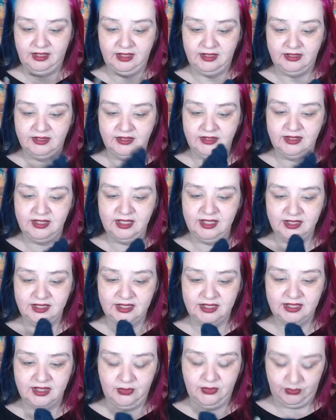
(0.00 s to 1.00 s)
So
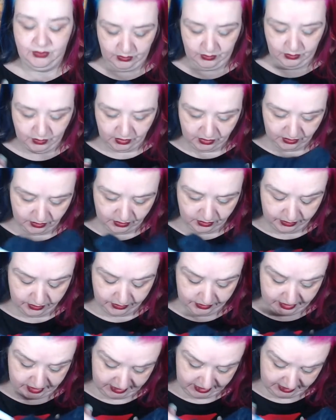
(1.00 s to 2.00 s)
this
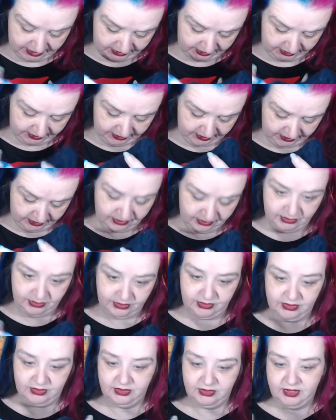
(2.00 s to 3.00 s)
wool, this oh,
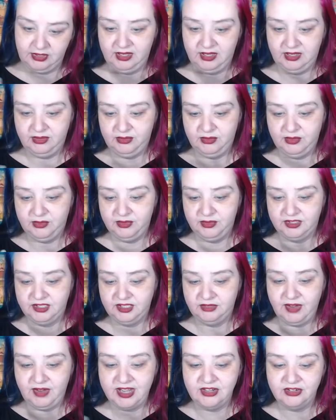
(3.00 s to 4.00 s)
uh, what was
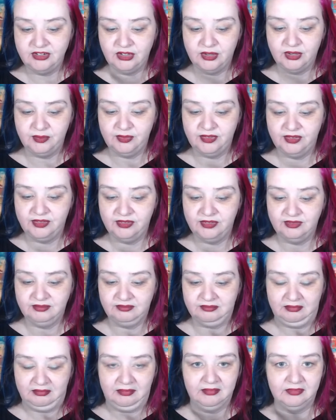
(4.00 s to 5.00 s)
it? Raindrop
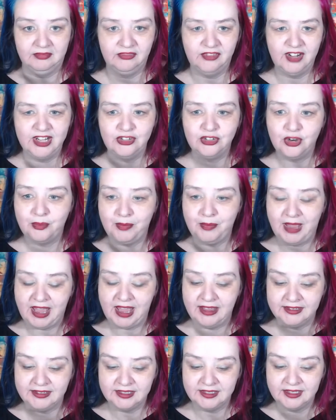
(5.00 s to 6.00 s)
raindrop
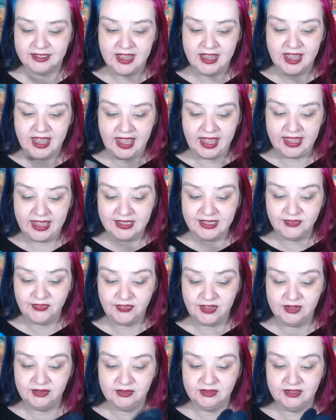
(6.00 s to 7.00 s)
bats is
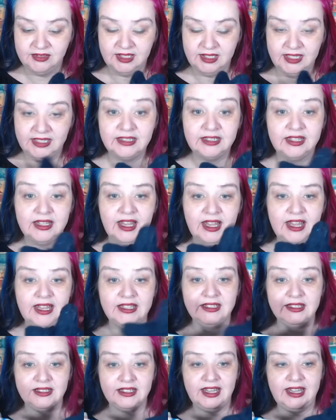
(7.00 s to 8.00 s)
found it
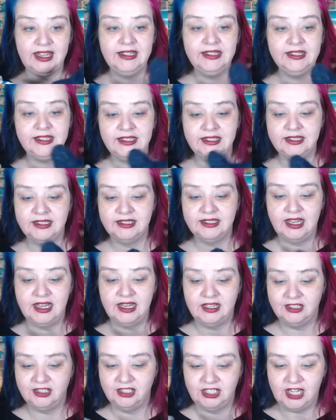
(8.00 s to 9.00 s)
is easy to
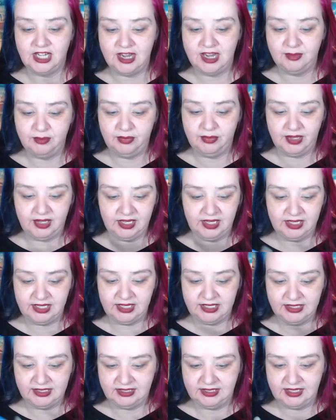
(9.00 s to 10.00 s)
take a shape but it
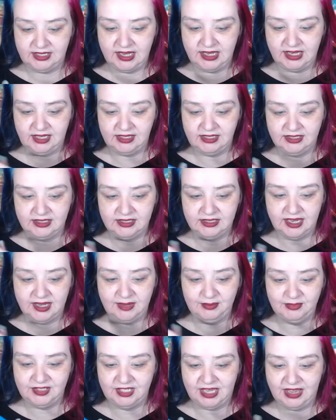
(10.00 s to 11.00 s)
is taking its
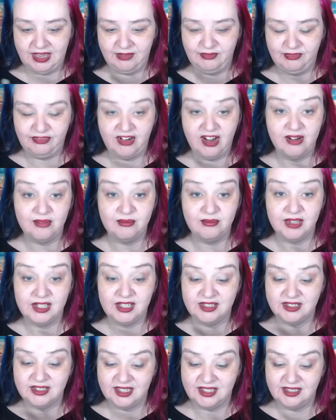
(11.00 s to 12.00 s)
time to get firm
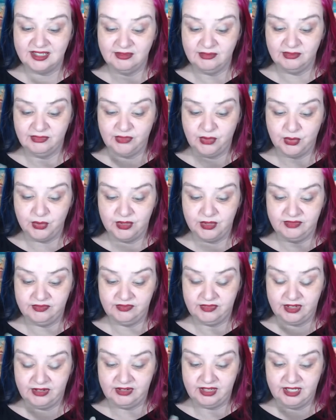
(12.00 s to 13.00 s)
because i didn't fold it
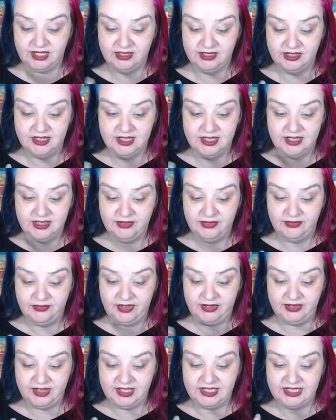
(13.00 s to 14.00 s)
very
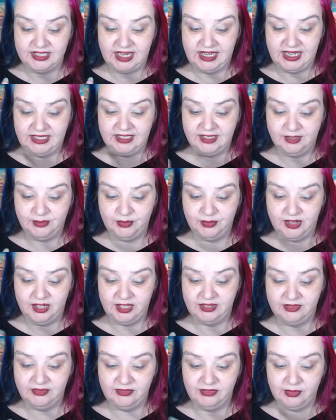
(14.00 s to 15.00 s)
very tight i'm
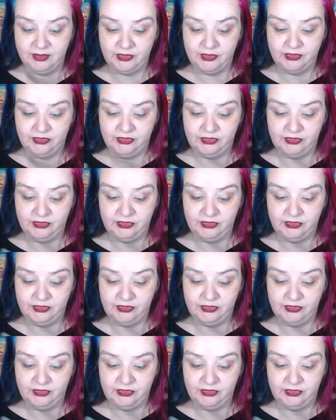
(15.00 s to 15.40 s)
working from a